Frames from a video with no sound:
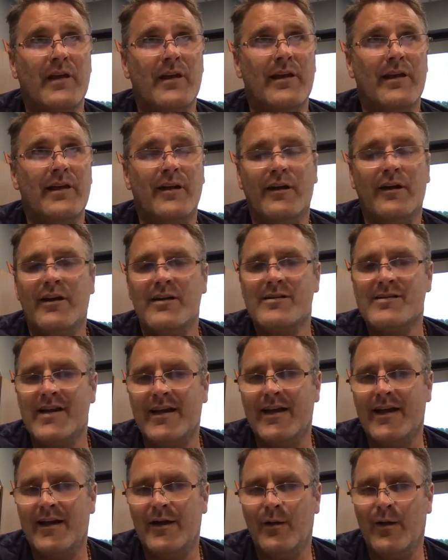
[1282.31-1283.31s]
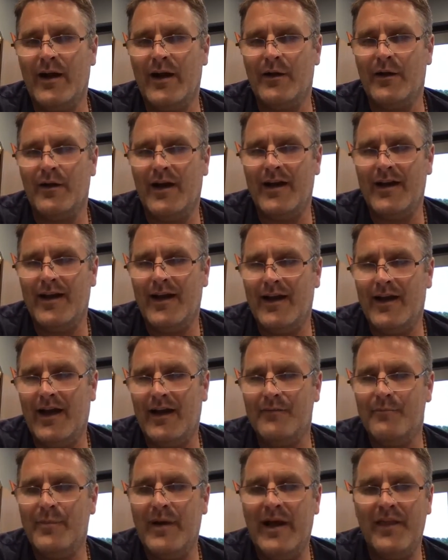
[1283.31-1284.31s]
you know, because I, I know how to, I,
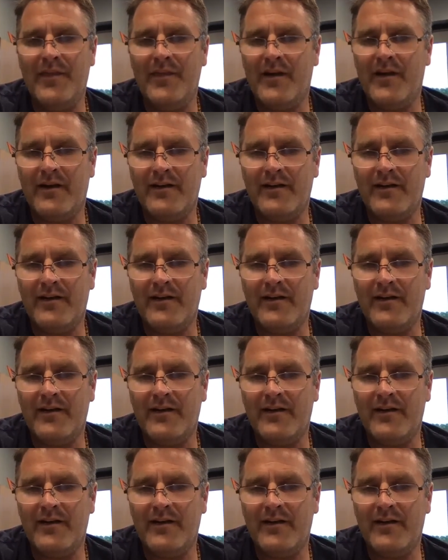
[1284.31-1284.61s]
I've been there,